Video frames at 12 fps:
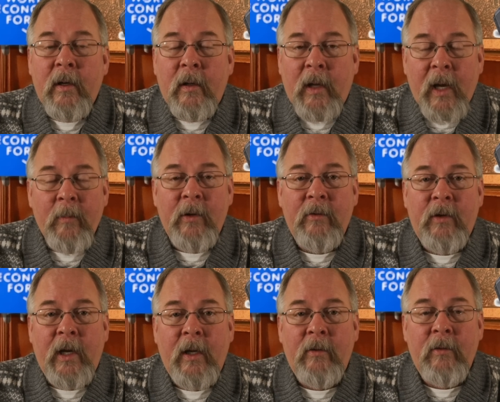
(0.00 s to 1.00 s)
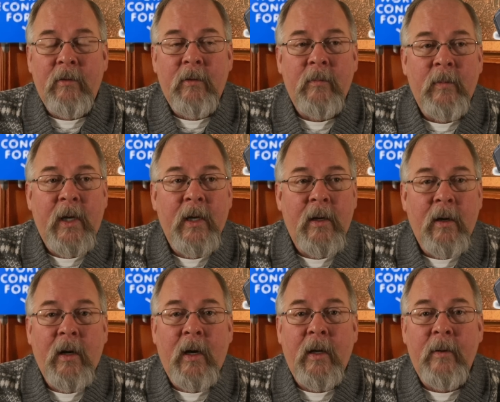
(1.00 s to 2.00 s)
climate stances. My
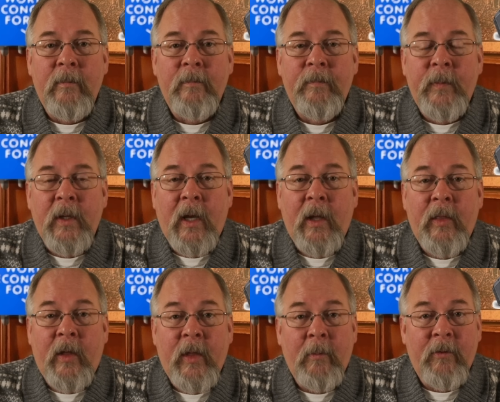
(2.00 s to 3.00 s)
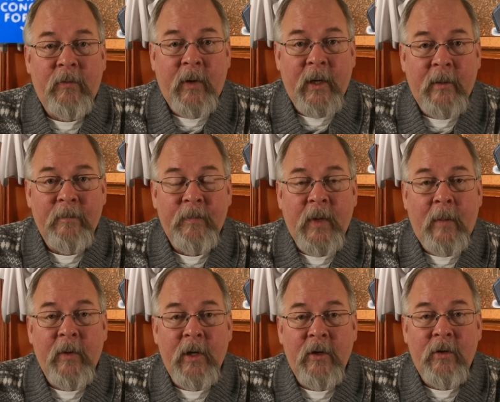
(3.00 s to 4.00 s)
God. I thought that was funny. I'm
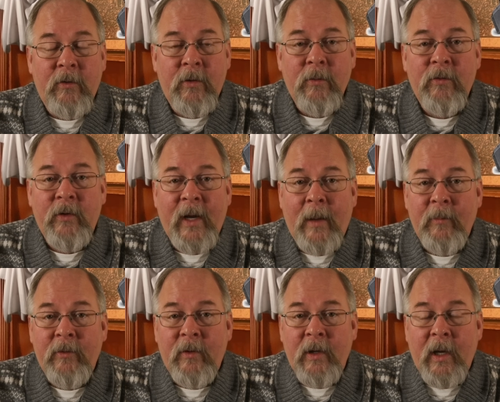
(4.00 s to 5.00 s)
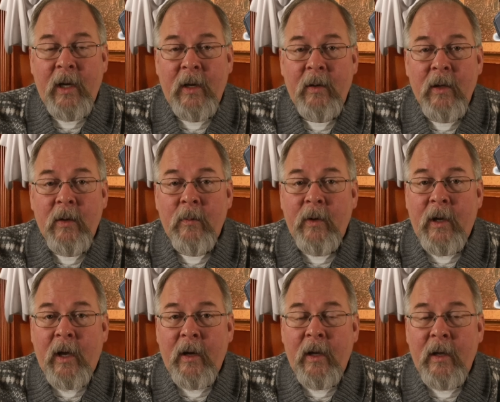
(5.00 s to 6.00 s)
going to issue two stamps today. We
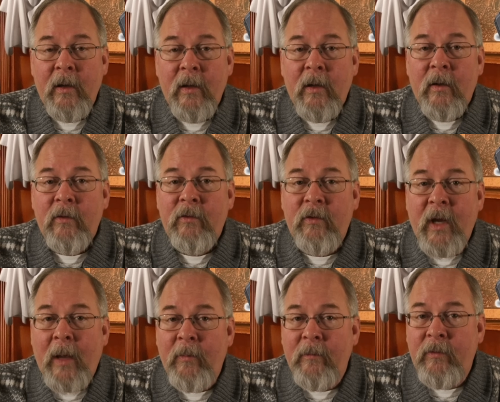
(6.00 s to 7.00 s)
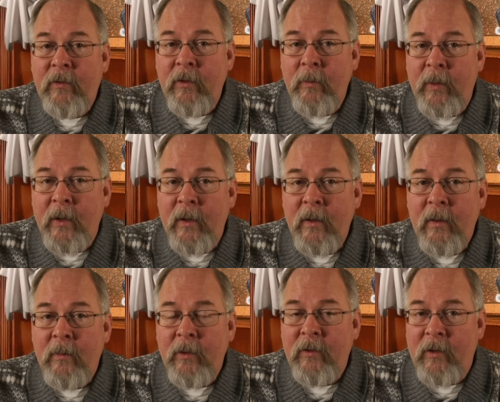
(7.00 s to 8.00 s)
got a stamp of stupid,
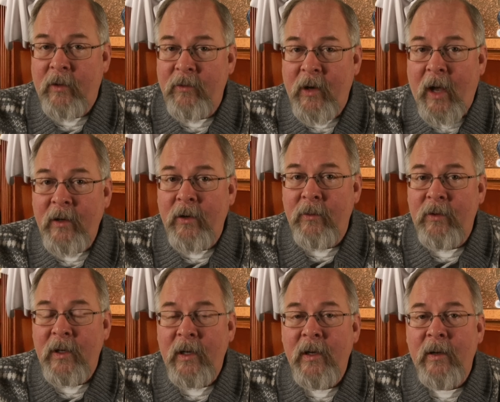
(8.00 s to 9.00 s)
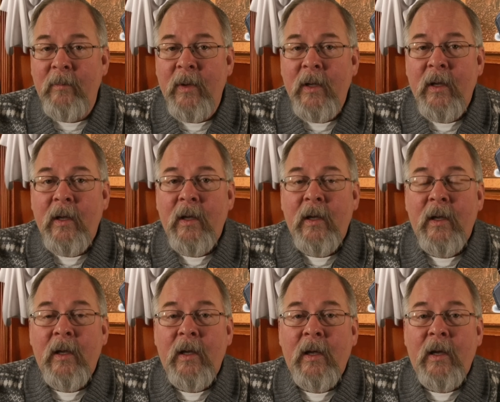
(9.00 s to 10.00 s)
which does not go to him,
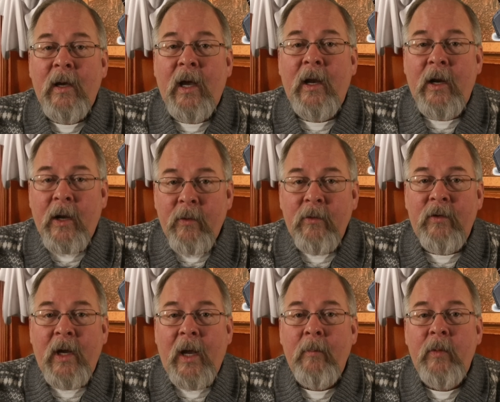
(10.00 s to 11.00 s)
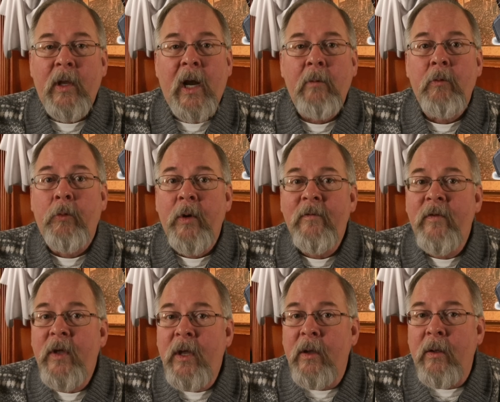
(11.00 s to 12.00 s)
and another stamp that I will
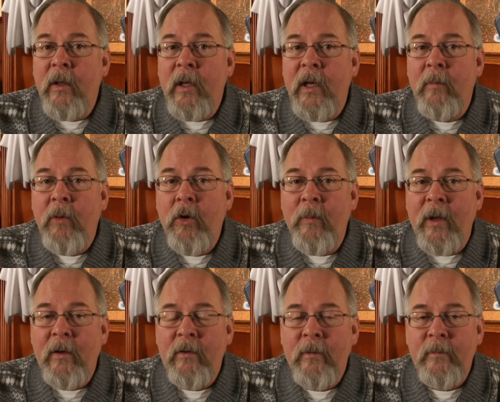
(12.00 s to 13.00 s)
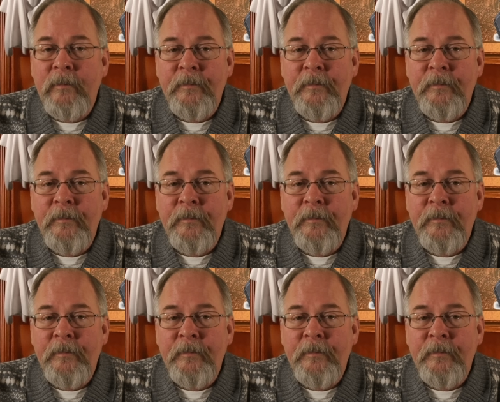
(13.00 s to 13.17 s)
reveal in a moment.